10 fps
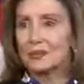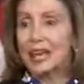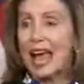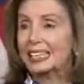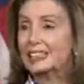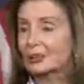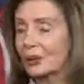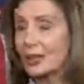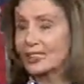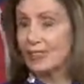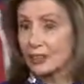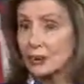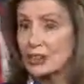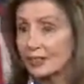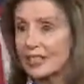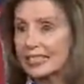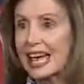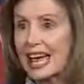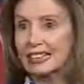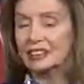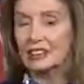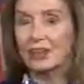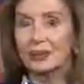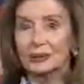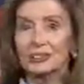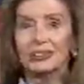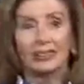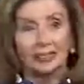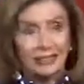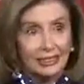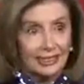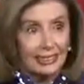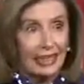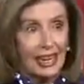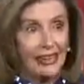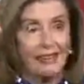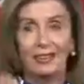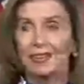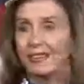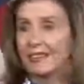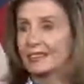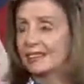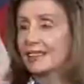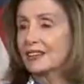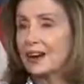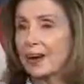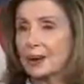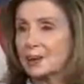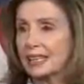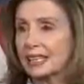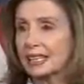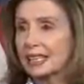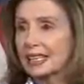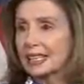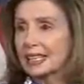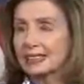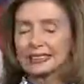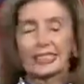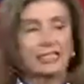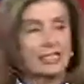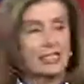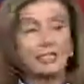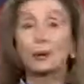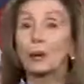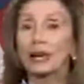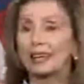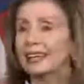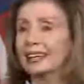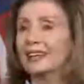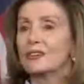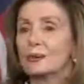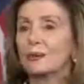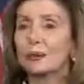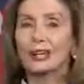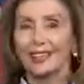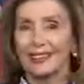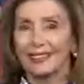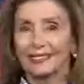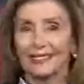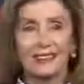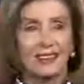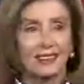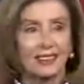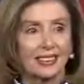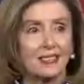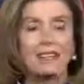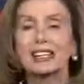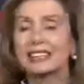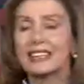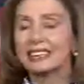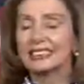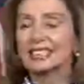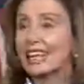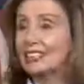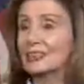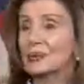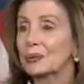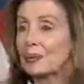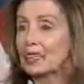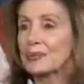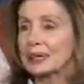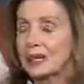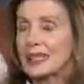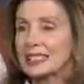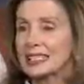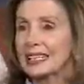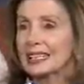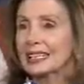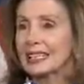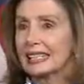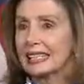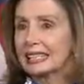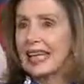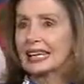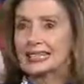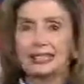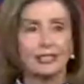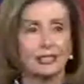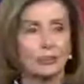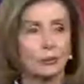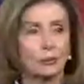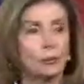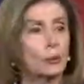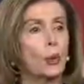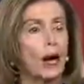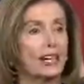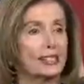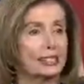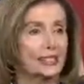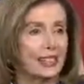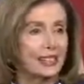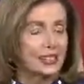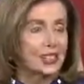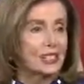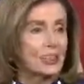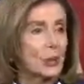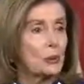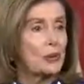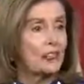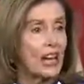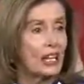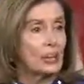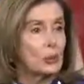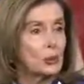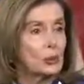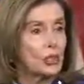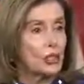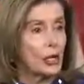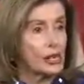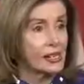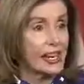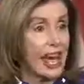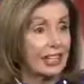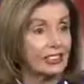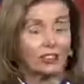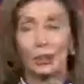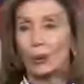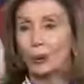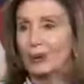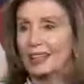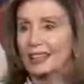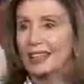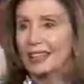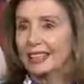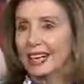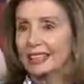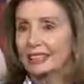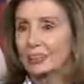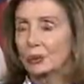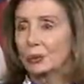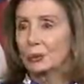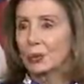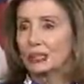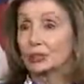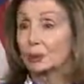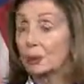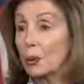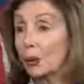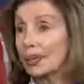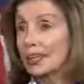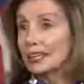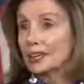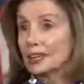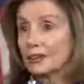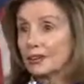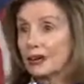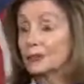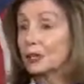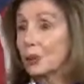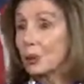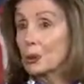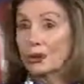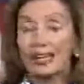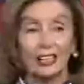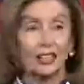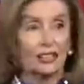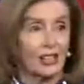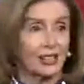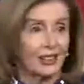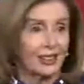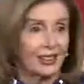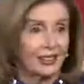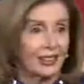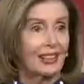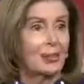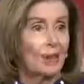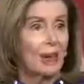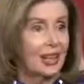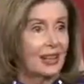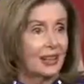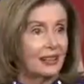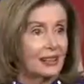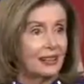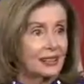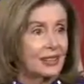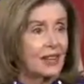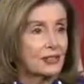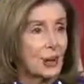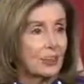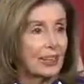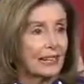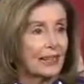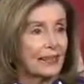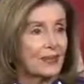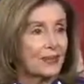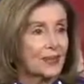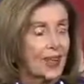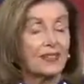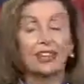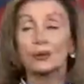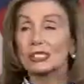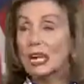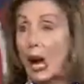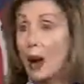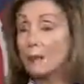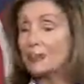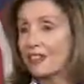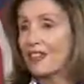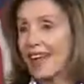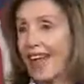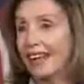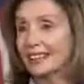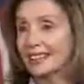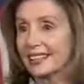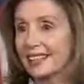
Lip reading: tax credits, using the tax codes to save the environment in such a way. Read it. I just ask you to read it because it takes us to new heights in terms of how you use the tax code to support renewable energy in a way that saves our planet. And then on top of that,